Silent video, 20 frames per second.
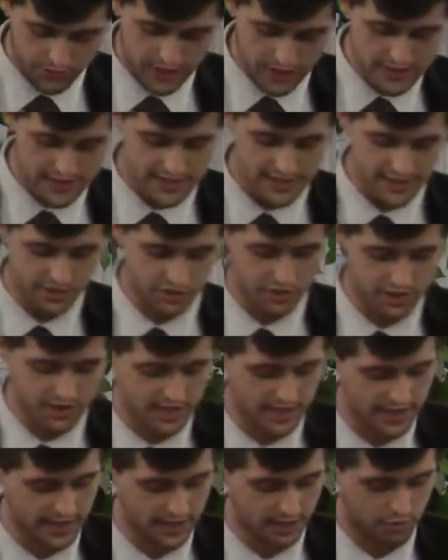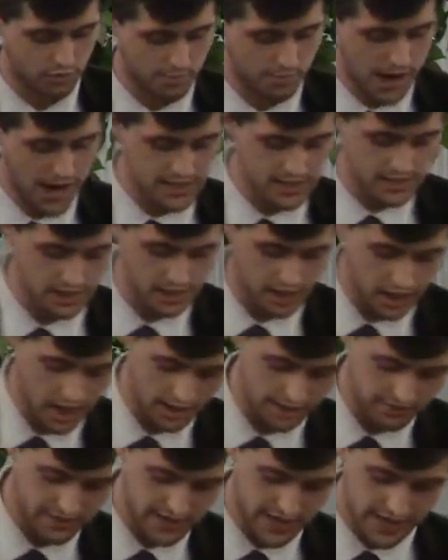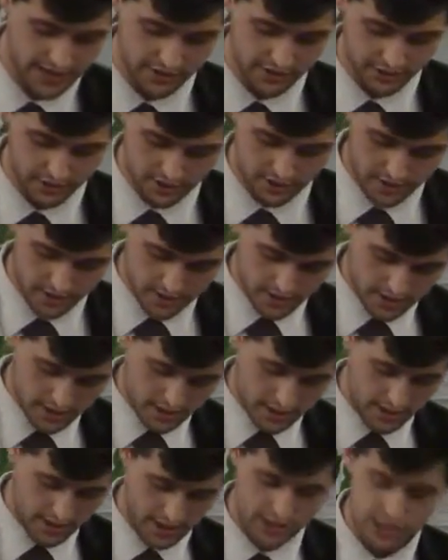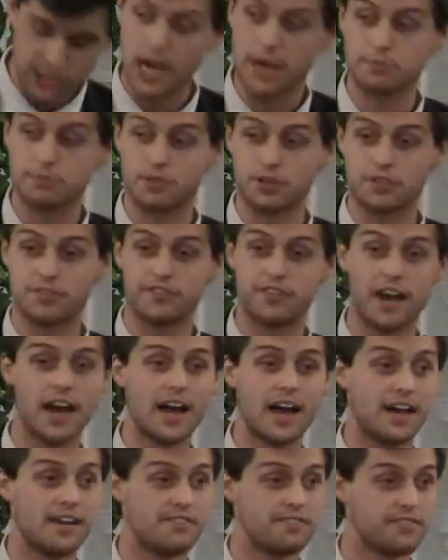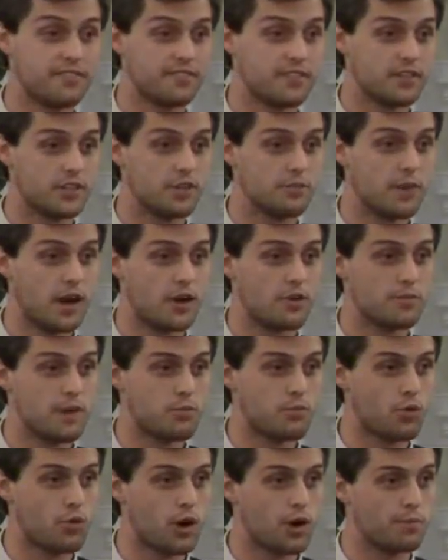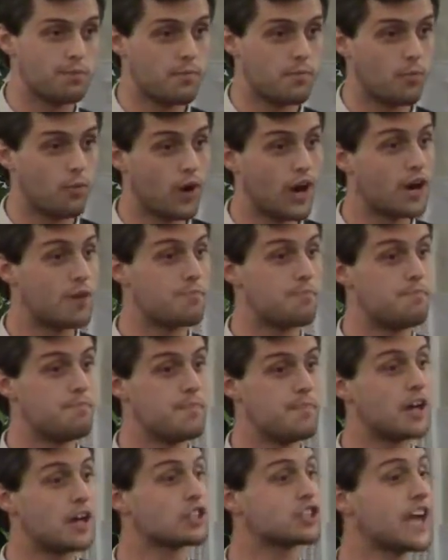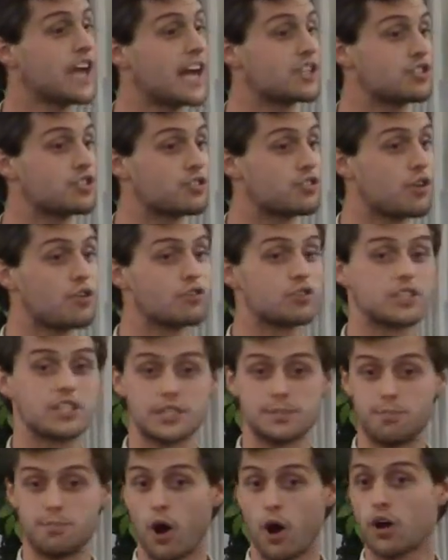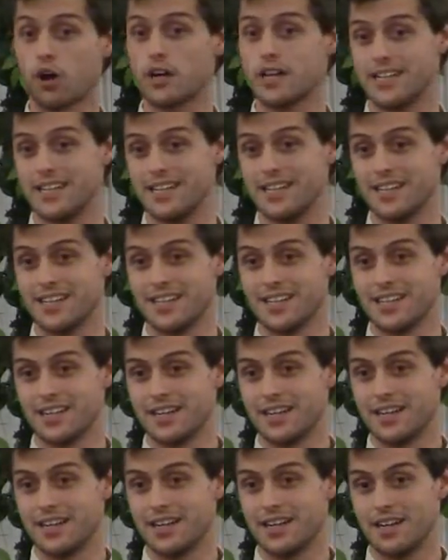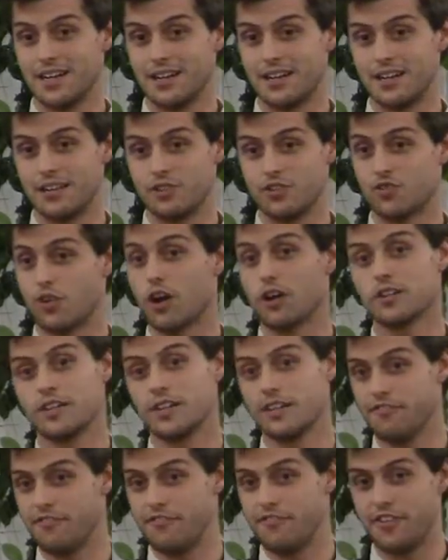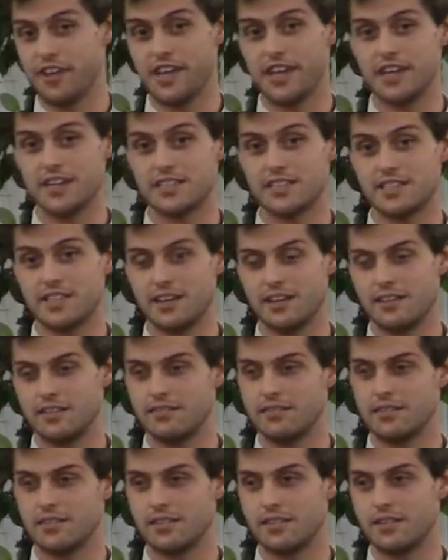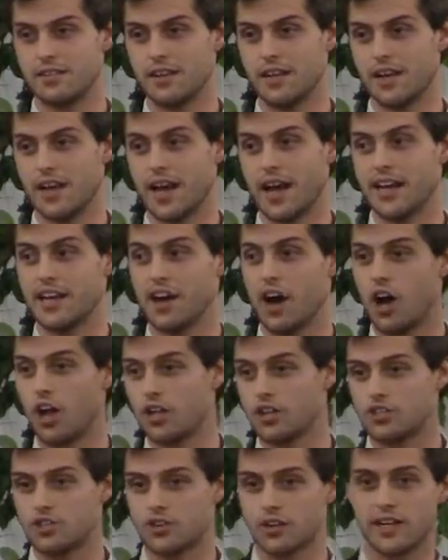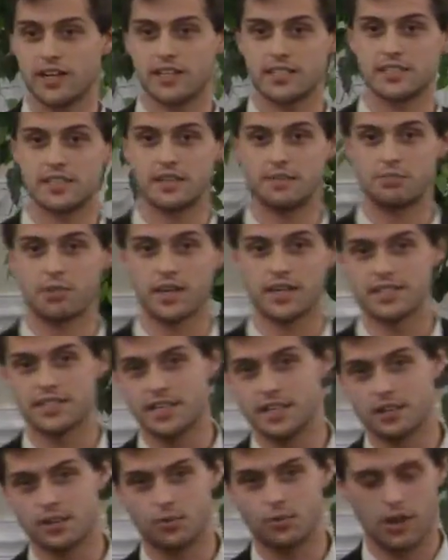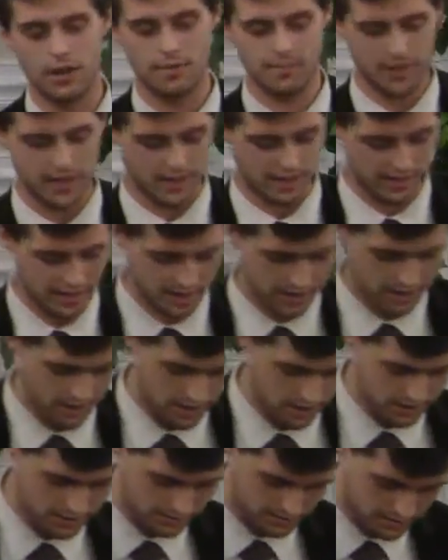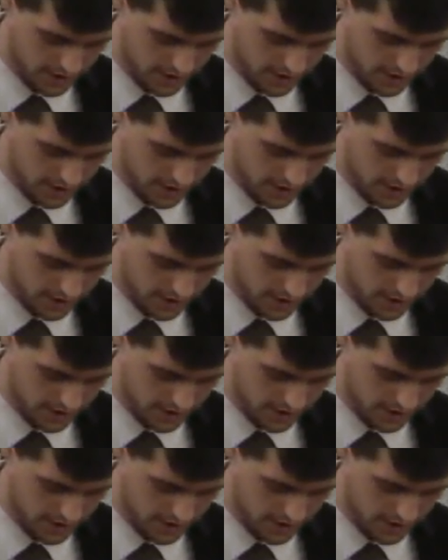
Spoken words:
This is interesting, and it reminds us a lot of Daniel chapter 5. You might remember where Belshazzar throws this party, drunken feast and idolatrous, and he brings in the women, and they're all